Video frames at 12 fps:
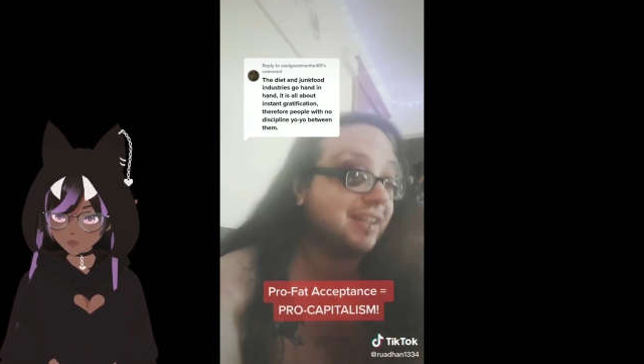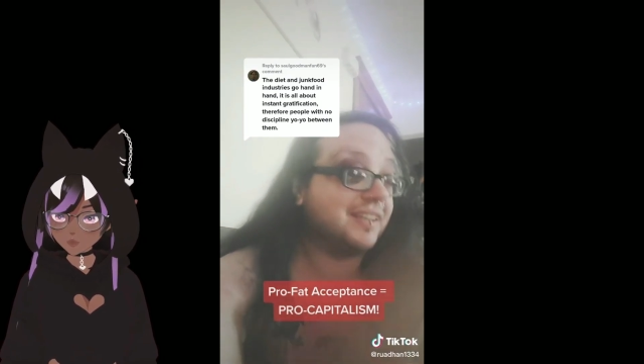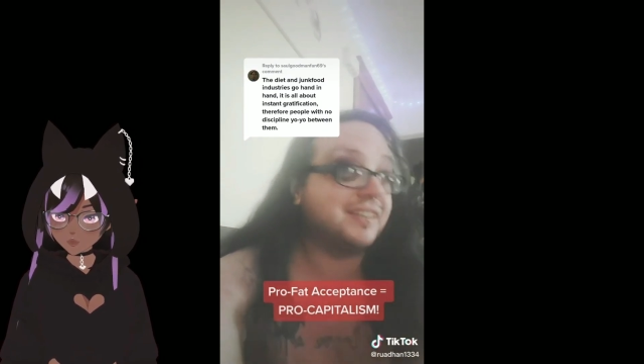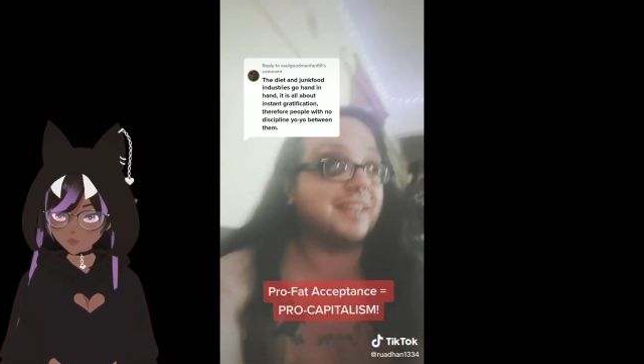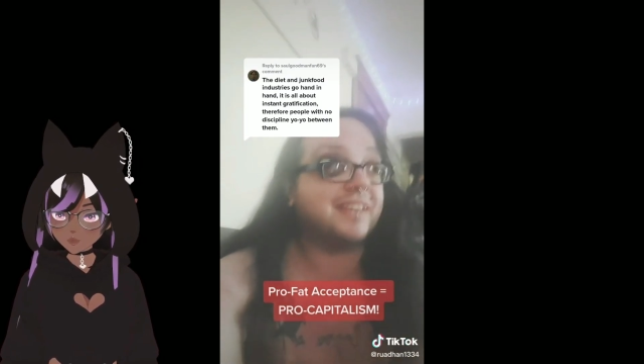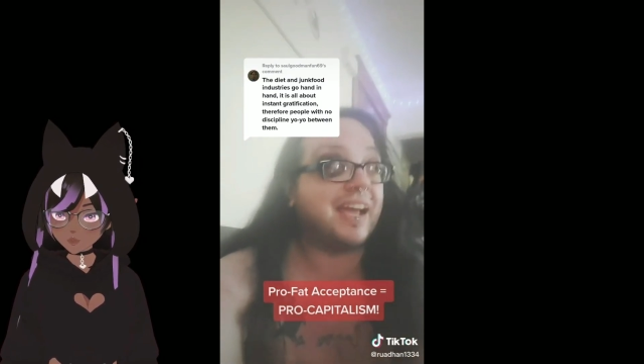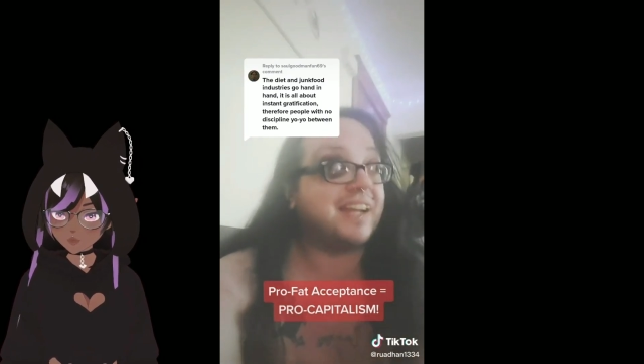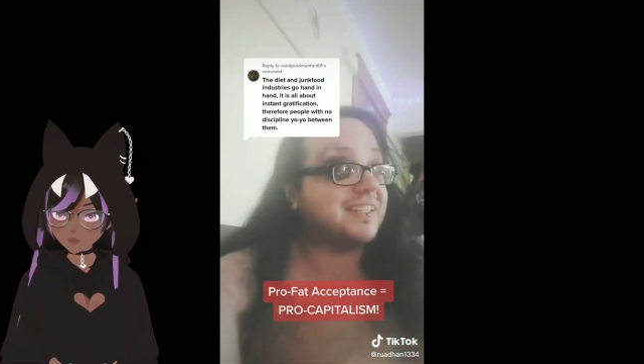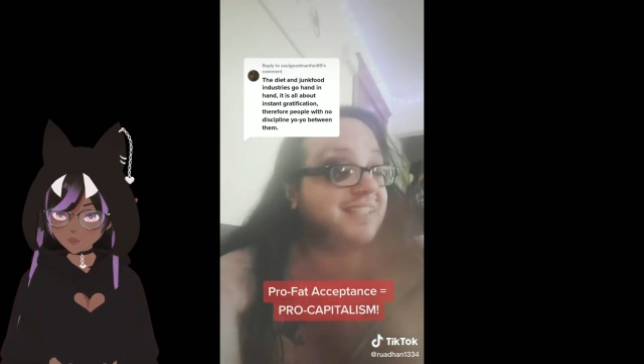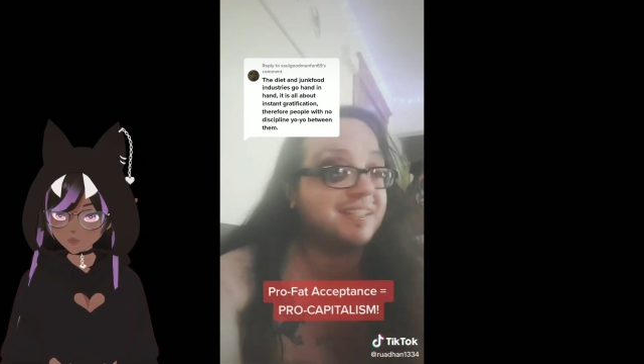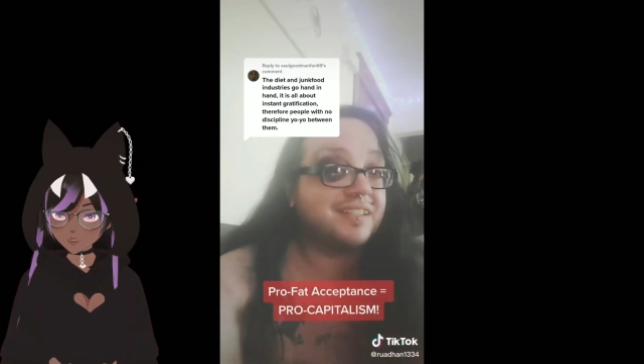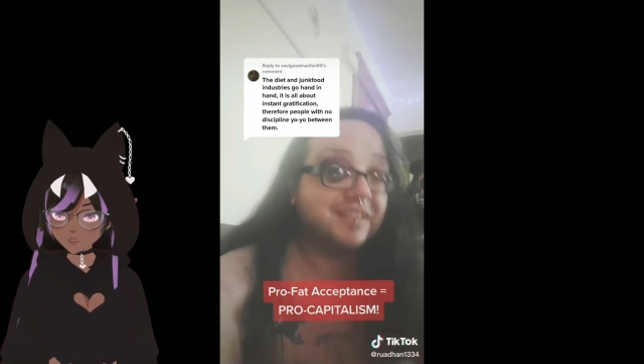
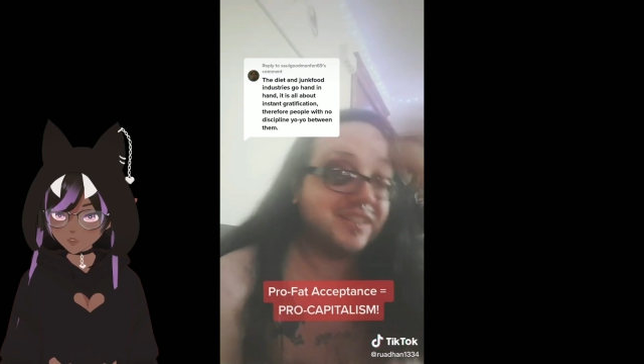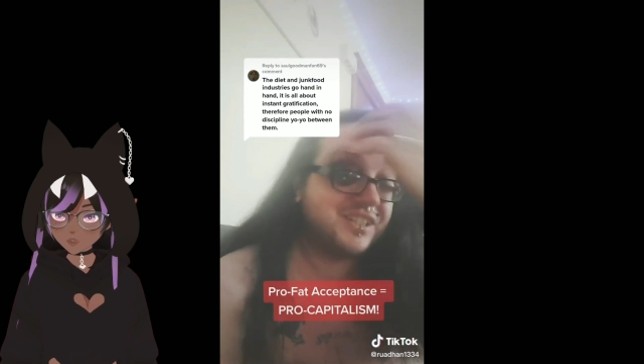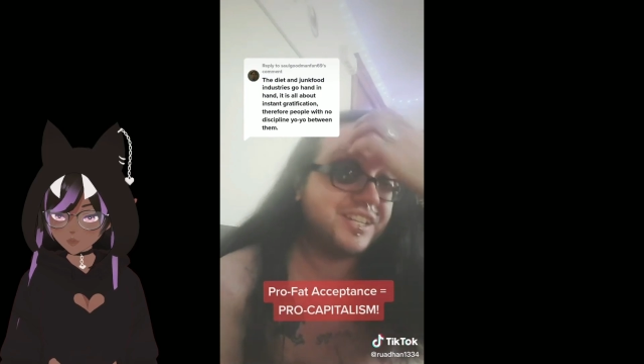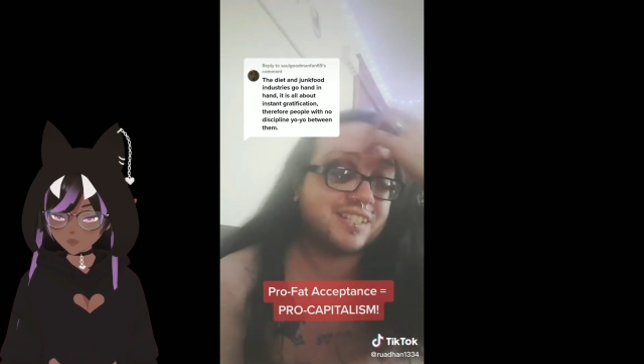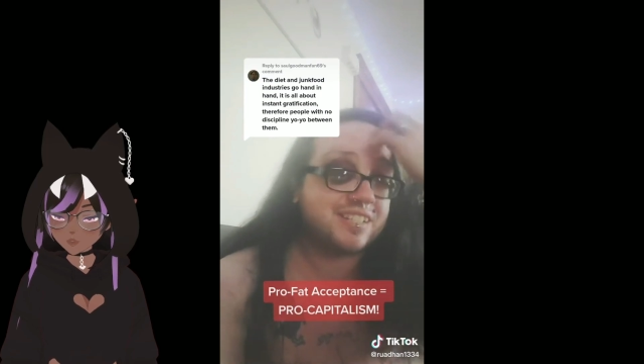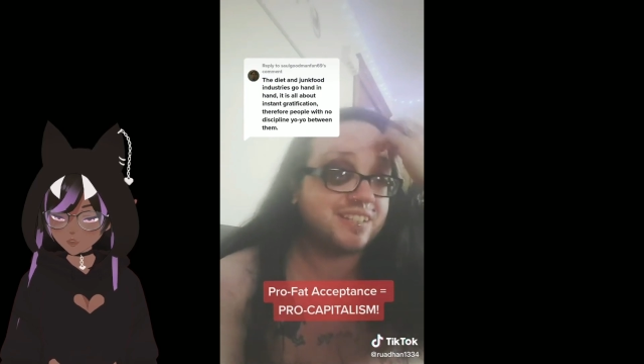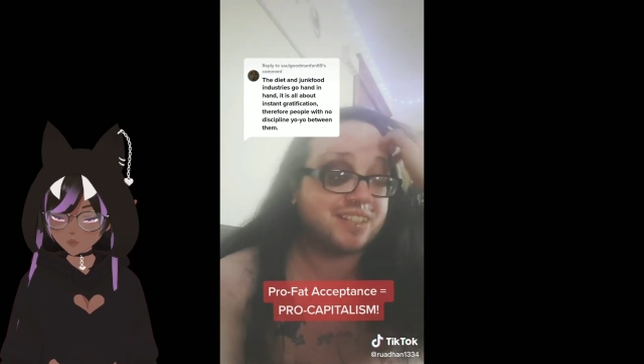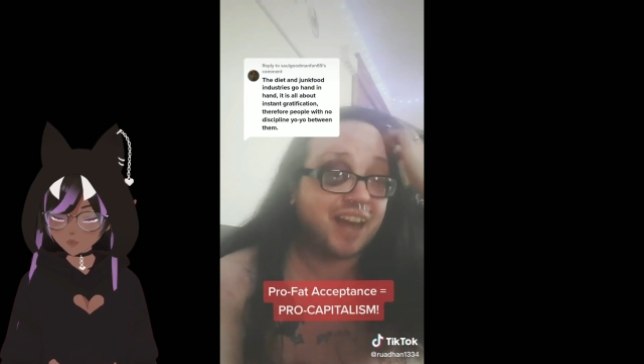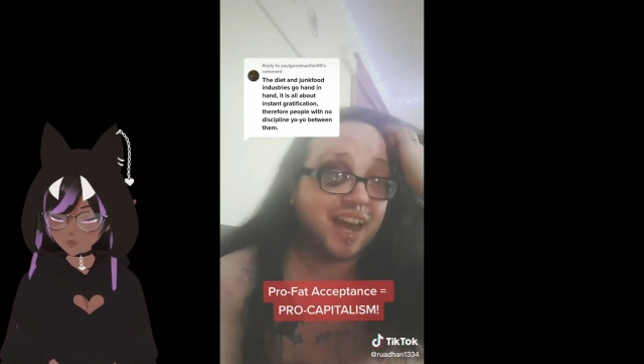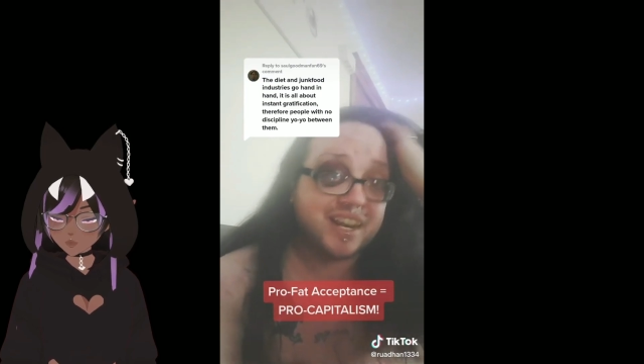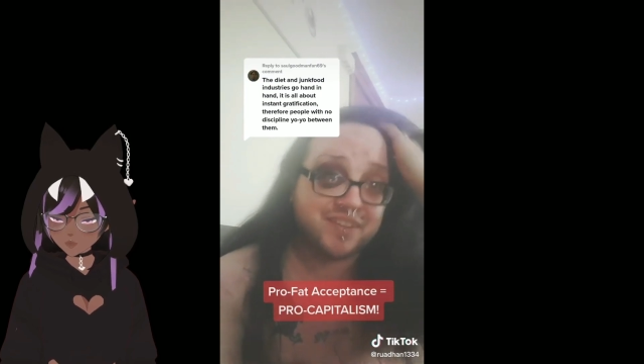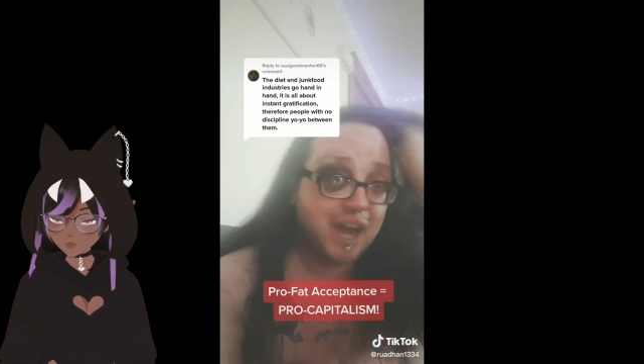That's just
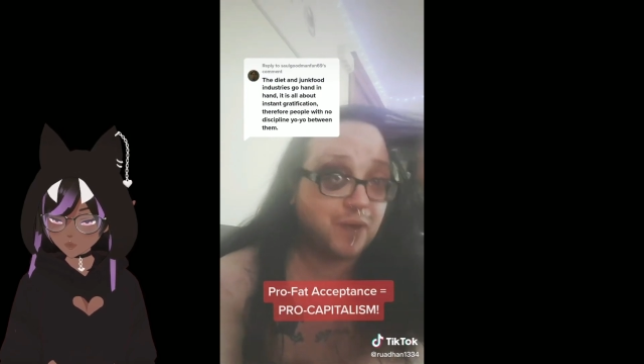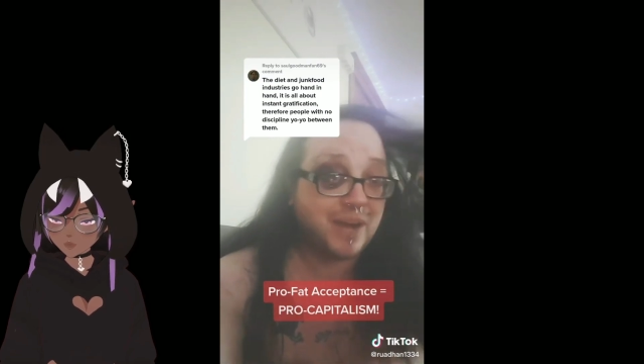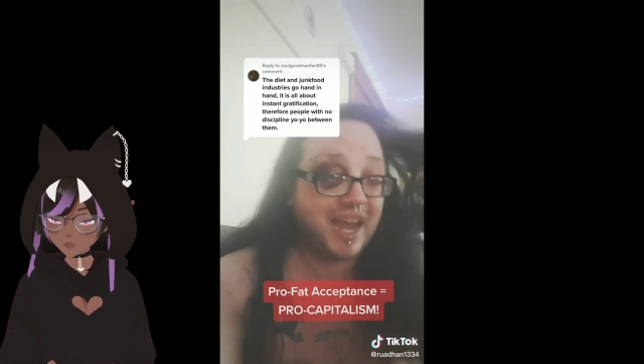kind of how